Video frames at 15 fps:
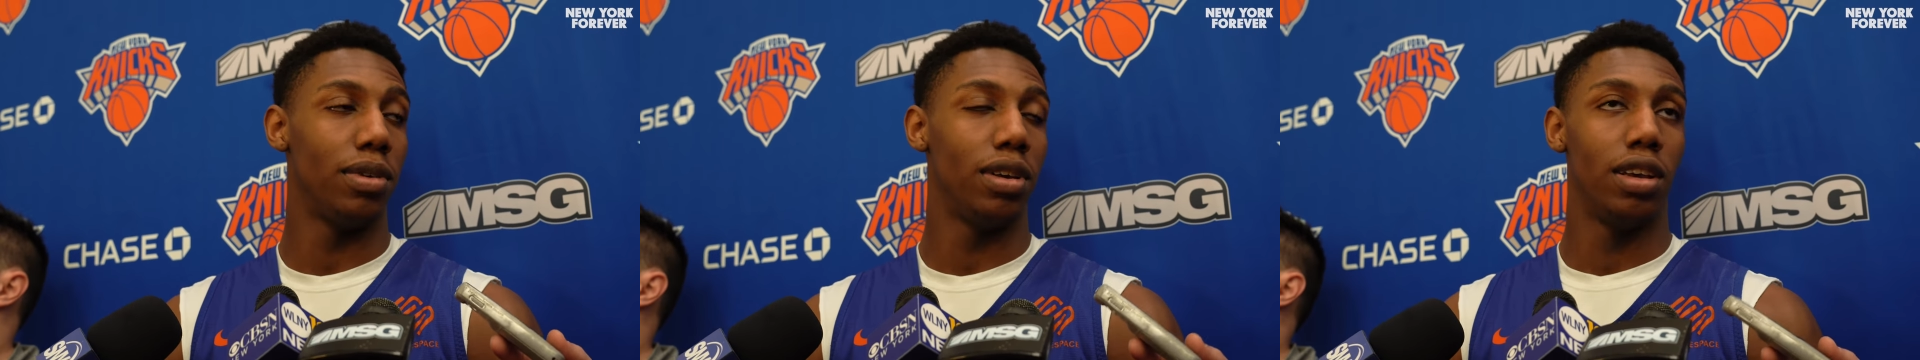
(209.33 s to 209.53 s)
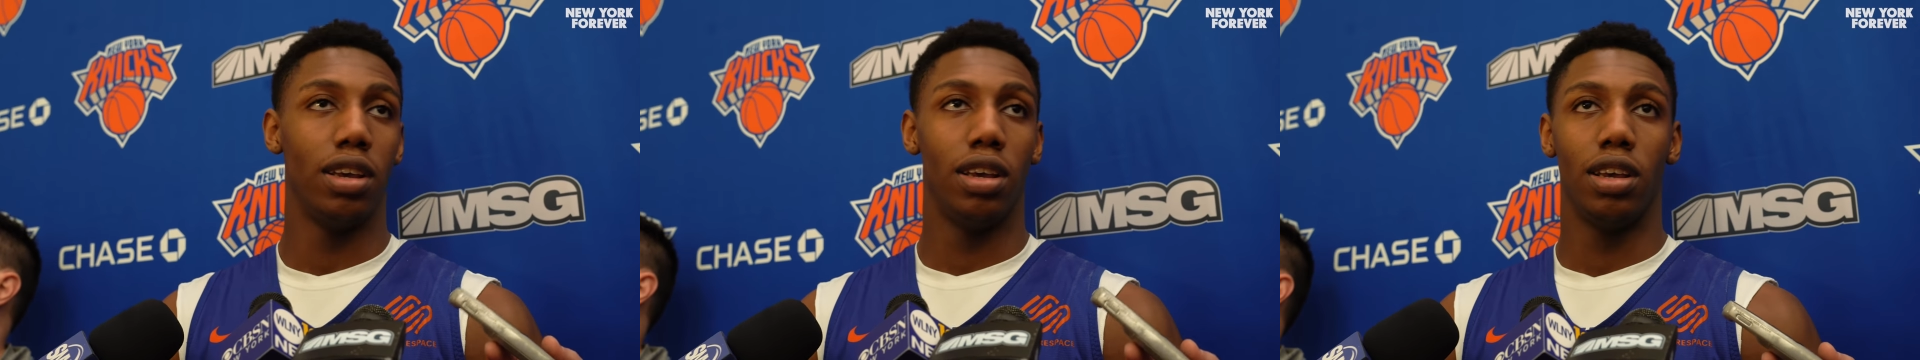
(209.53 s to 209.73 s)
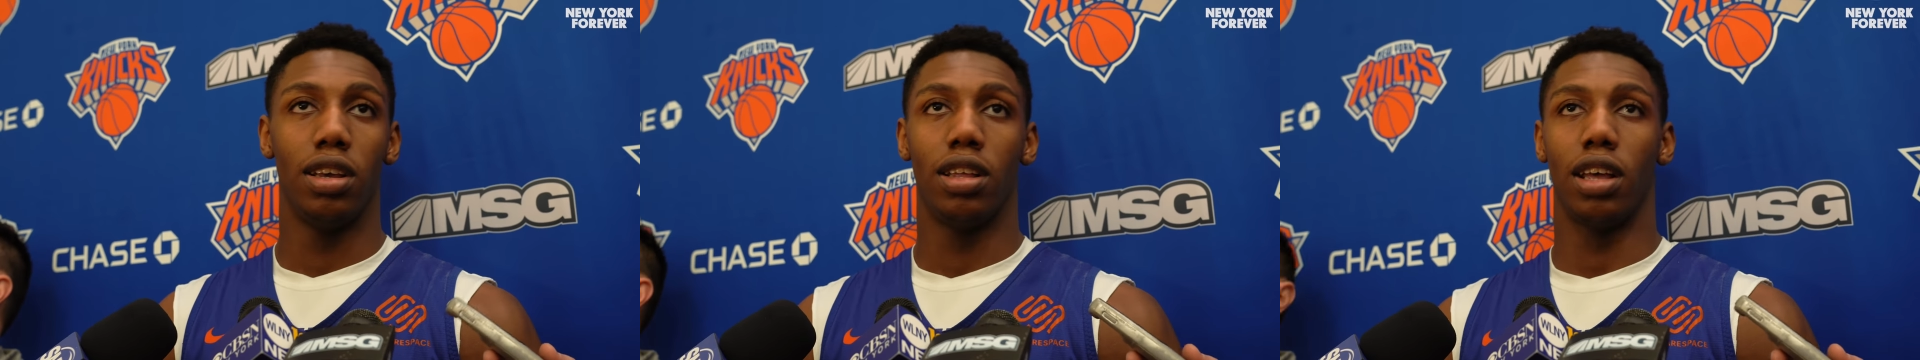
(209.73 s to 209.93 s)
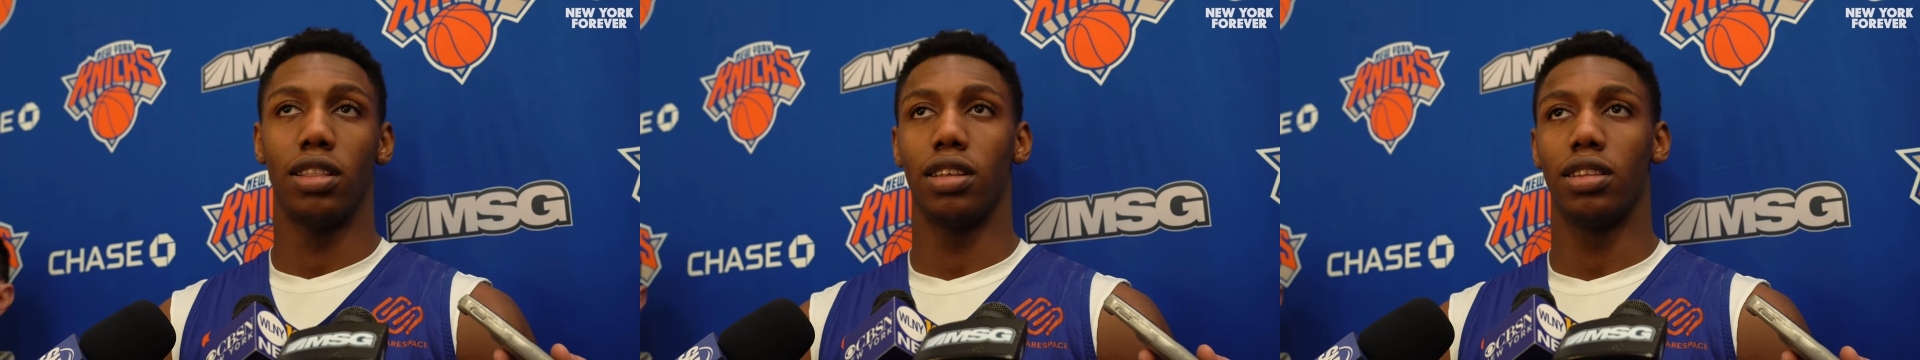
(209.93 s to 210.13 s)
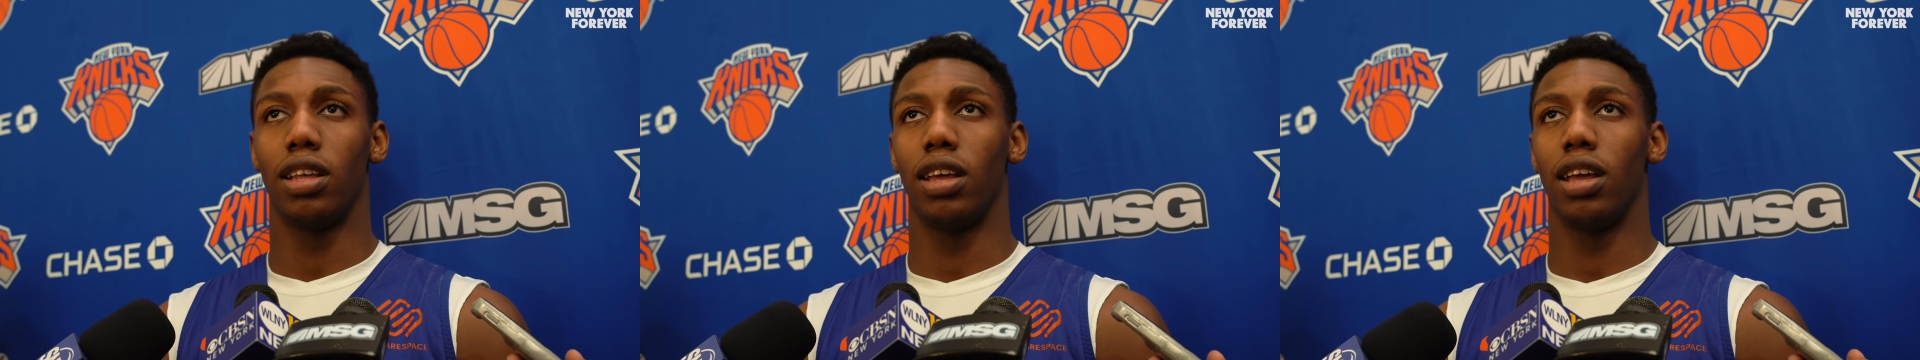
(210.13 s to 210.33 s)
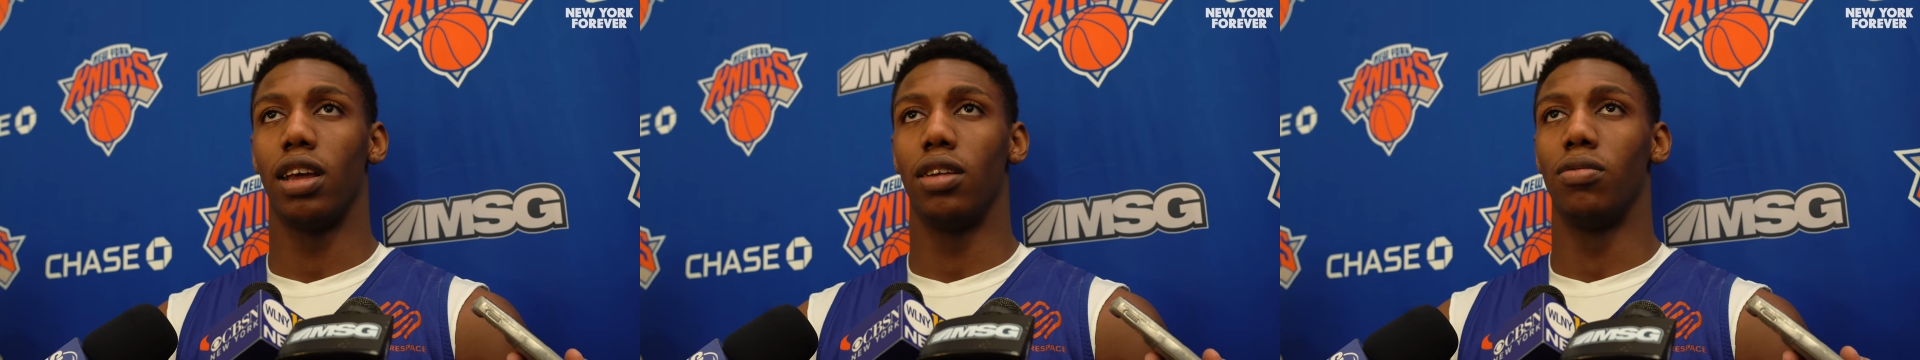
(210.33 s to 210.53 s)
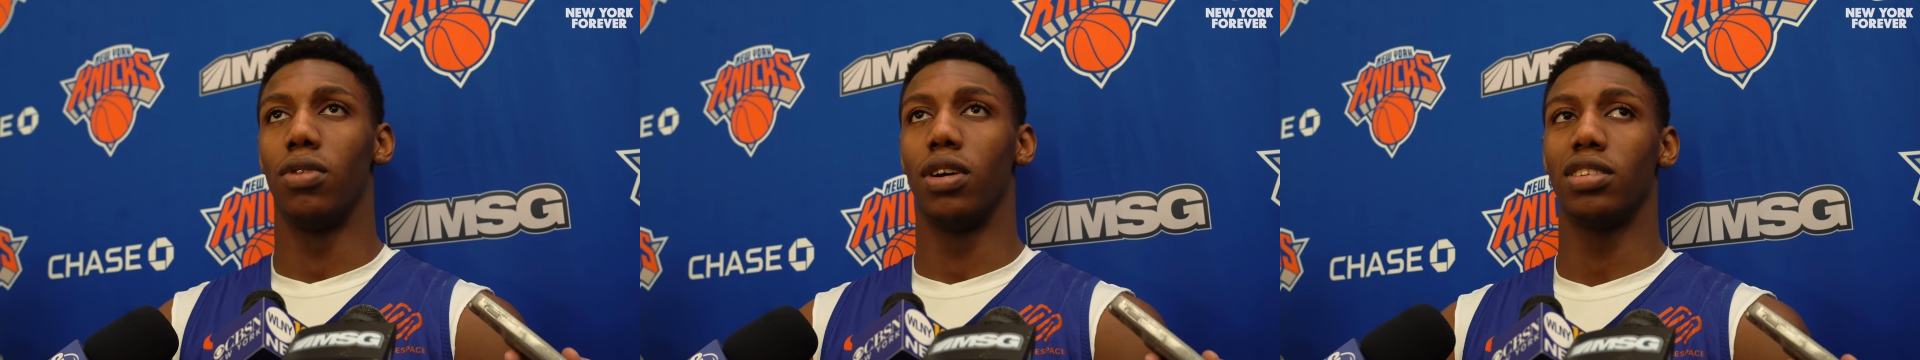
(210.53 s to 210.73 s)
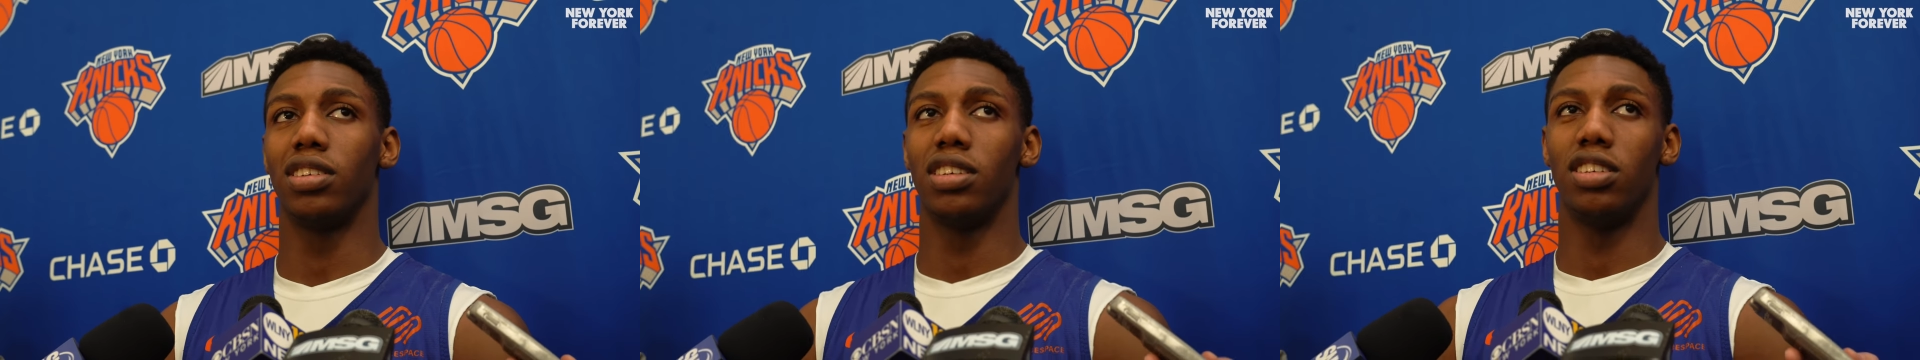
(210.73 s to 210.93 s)
I think they had
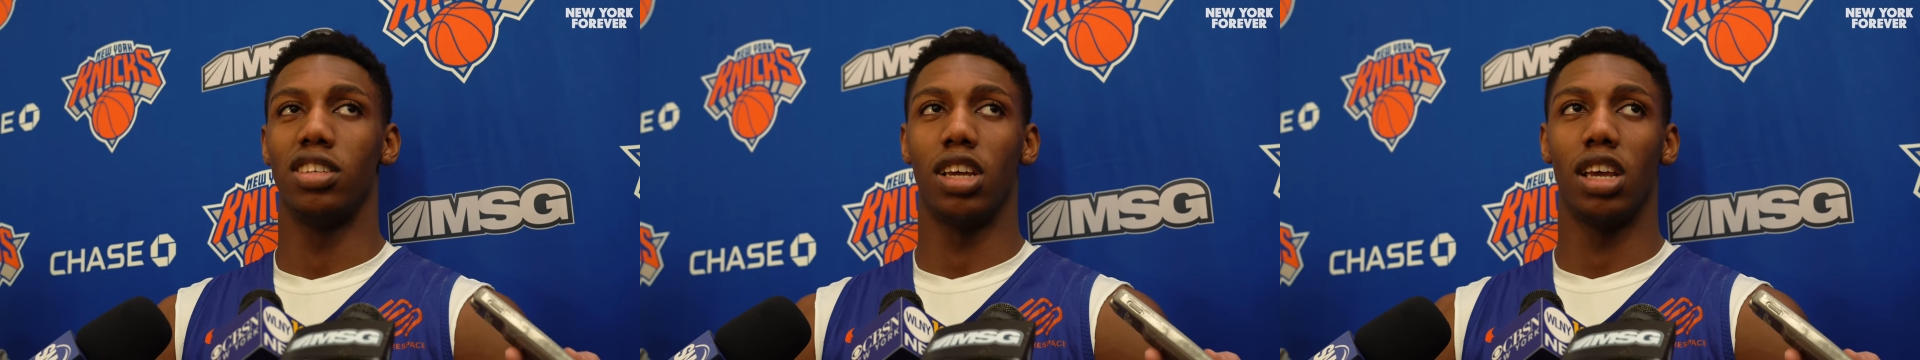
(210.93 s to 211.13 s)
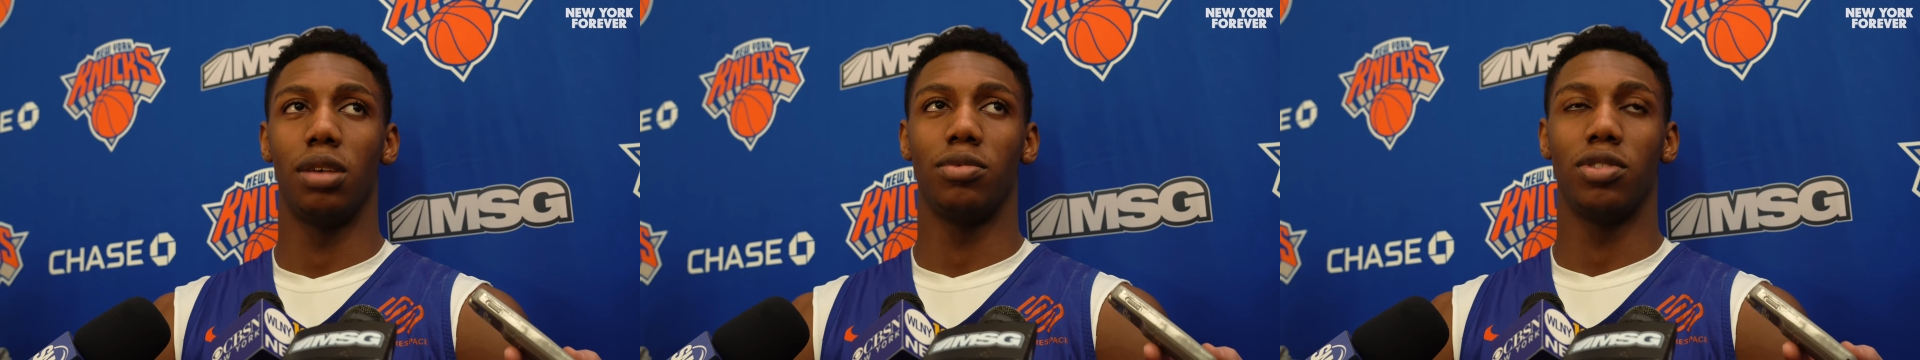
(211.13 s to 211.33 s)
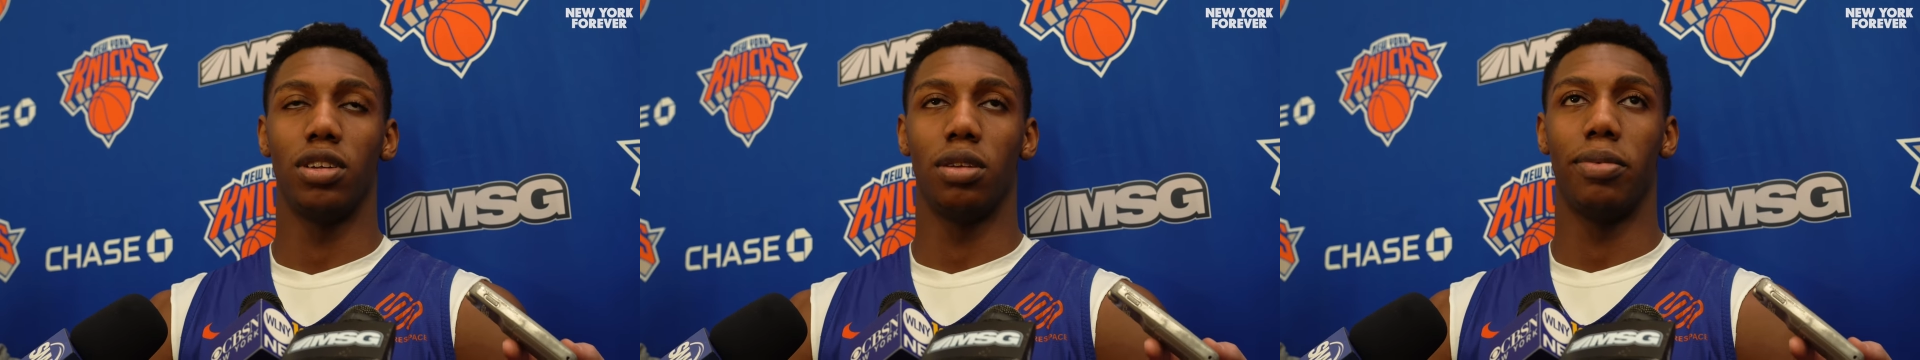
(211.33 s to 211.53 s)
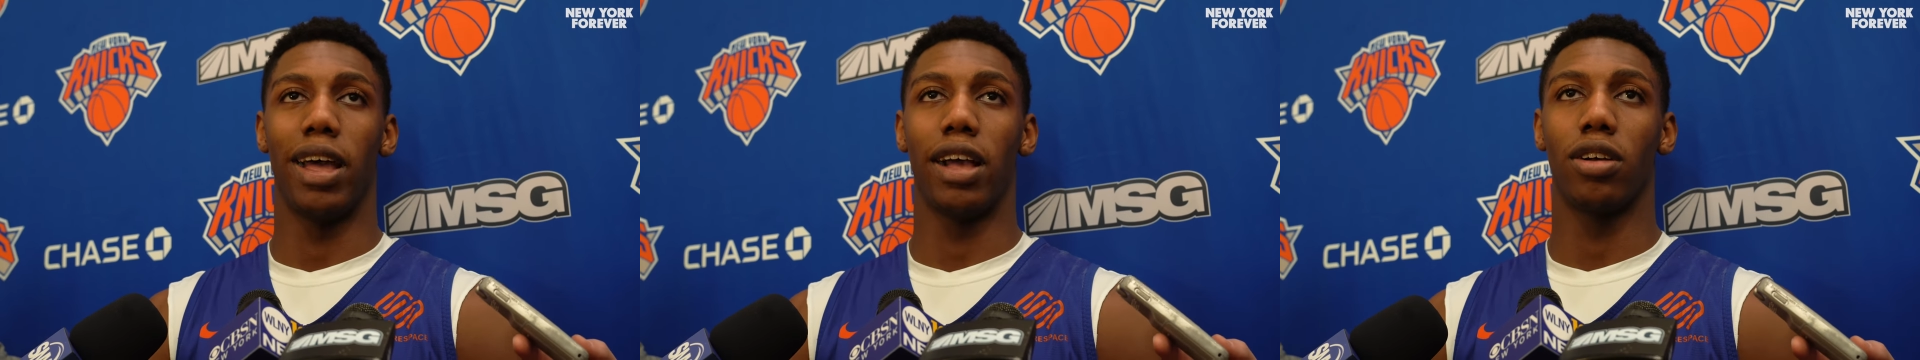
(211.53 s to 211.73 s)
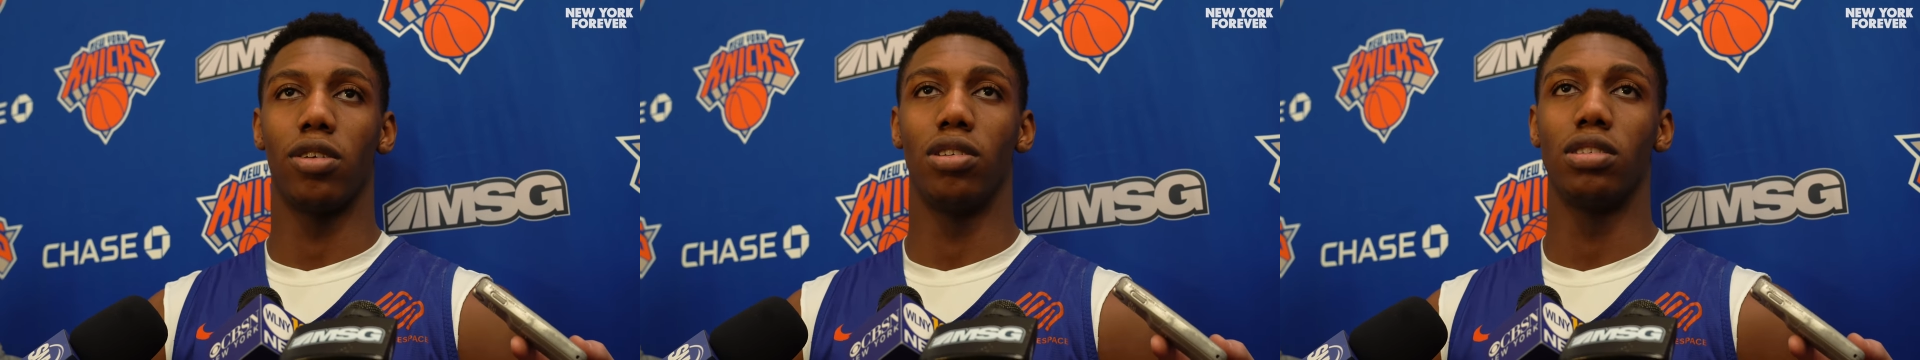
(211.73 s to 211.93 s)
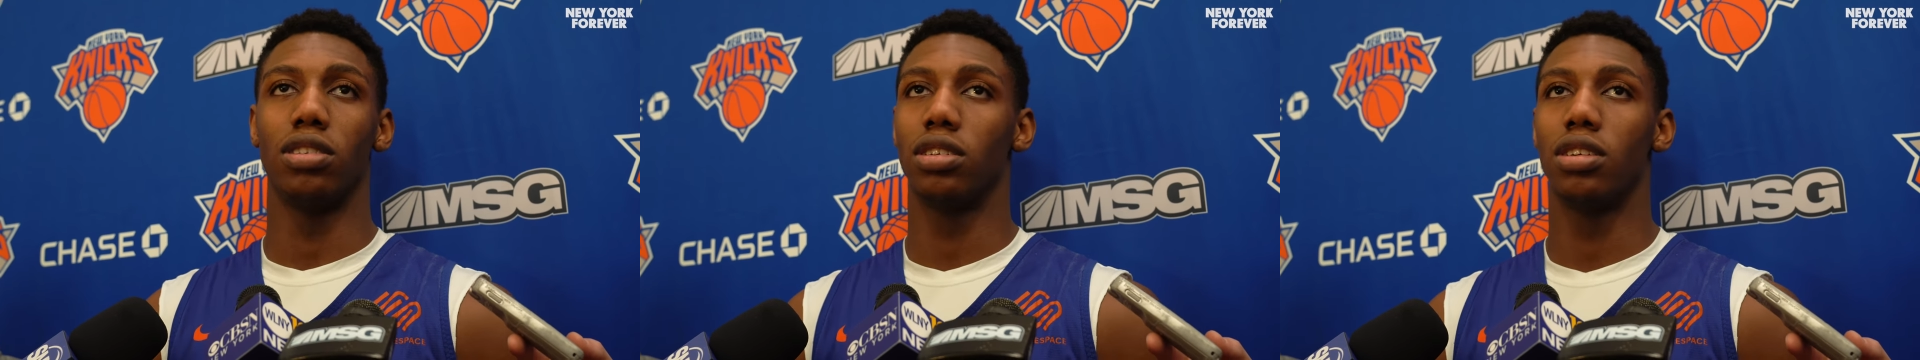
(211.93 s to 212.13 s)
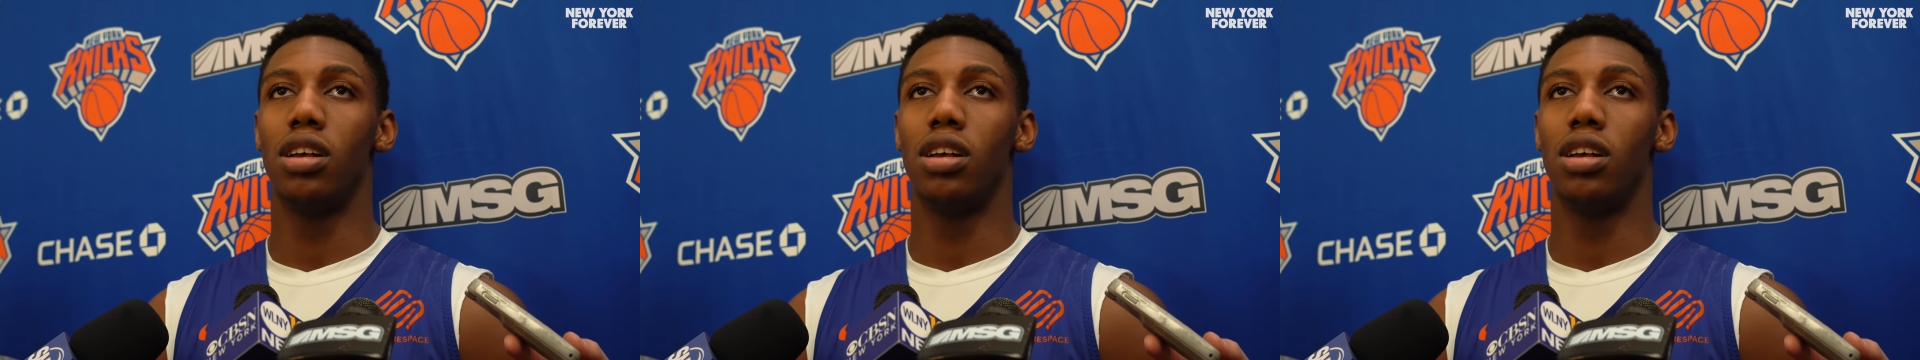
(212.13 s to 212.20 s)
Russ and James in the backcourt,